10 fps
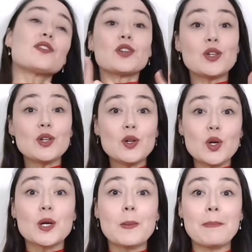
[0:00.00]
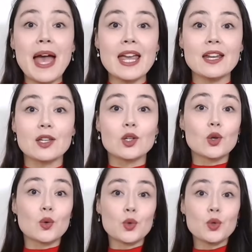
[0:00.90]
you could paint
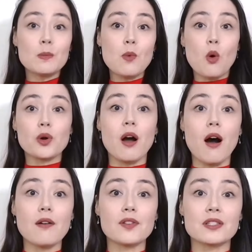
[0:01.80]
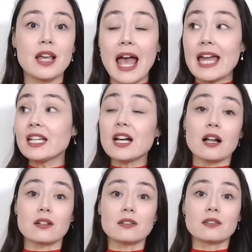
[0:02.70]
your room or your office any
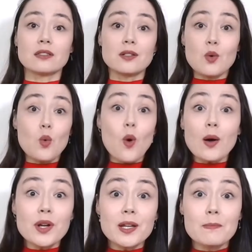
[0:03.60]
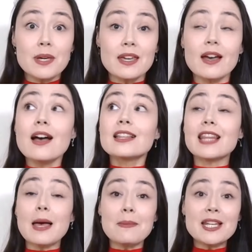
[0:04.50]
color, what would it be?
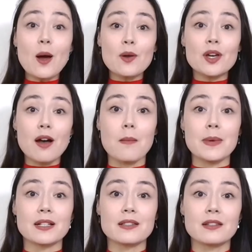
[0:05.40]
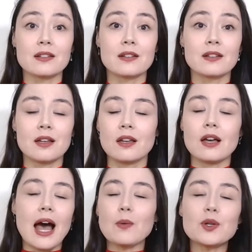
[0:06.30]
Let me know in the comments.
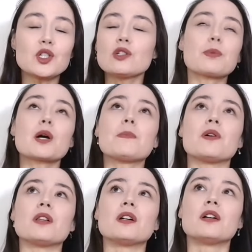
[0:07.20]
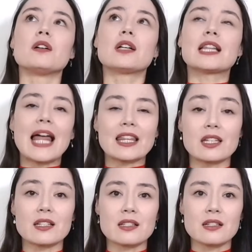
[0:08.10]
I would choose purple, like
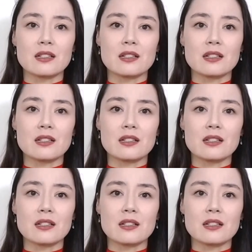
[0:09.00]
this.